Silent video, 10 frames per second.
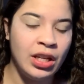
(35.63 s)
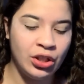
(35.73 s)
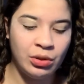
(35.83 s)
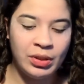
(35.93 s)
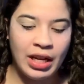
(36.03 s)

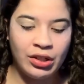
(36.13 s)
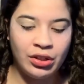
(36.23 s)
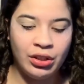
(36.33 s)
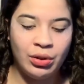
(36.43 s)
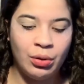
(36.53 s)
She was
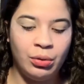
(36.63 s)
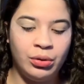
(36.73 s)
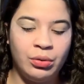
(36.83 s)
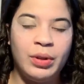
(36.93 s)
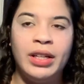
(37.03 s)
actually
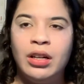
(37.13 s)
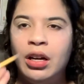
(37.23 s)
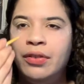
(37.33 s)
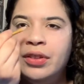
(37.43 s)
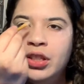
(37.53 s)
told quite
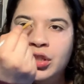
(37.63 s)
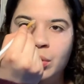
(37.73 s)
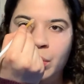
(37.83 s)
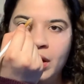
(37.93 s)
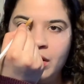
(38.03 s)
often that she
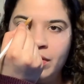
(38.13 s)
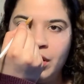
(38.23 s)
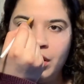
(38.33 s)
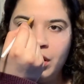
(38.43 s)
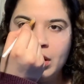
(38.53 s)
was a
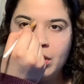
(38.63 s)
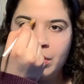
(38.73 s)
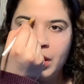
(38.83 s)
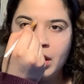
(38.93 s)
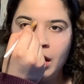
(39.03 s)
very good
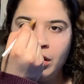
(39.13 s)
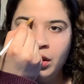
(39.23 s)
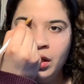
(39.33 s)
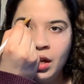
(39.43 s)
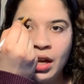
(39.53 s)

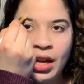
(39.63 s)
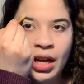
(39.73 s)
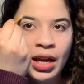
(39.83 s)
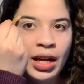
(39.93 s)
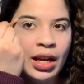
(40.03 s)
storyteller,
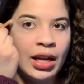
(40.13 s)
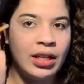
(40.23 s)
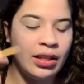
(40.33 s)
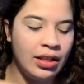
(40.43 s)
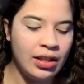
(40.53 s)
and
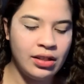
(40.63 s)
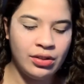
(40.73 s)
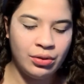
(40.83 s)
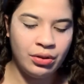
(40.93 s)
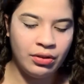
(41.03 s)

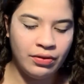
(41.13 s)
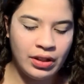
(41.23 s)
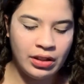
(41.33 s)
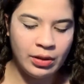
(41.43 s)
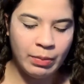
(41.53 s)
this sort of
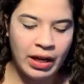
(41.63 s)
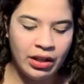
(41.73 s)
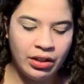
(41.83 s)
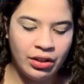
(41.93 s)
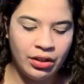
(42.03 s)

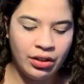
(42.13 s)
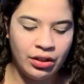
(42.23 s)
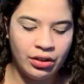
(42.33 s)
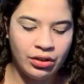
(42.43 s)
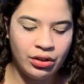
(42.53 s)
inspired
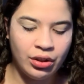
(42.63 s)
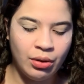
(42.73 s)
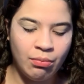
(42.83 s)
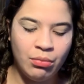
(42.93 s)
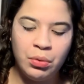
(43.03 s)
her
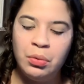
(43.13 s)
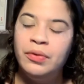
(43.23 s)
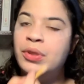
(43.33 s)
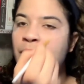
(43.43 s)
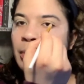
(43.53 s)
to
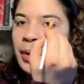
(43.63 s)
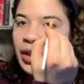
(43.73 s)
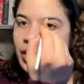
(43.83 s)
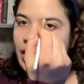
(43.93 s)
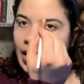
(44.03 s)
move to a
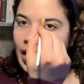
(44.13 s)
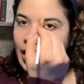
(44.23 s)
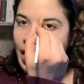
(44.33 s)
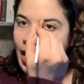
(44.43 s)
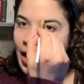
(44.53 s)
bigger
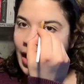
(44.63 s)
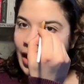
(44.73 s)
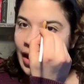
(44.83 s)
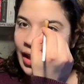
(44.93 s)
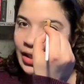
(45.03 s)
city
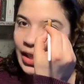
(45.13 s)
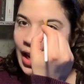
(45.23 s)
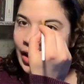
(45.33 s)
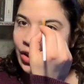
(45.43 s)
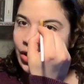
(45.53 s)
and
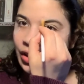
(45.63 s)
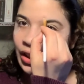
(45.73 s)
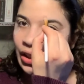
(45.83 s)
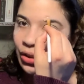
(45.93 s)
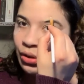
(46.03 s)

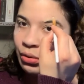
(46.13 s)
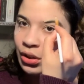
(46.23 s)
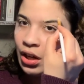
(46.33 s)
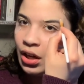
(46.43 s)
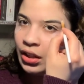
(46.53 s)
actually go to
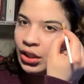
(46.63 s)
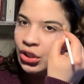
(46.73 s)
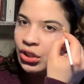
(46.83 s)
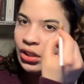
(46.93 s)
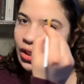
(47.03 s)

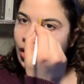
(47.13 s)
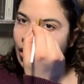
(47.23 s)
college.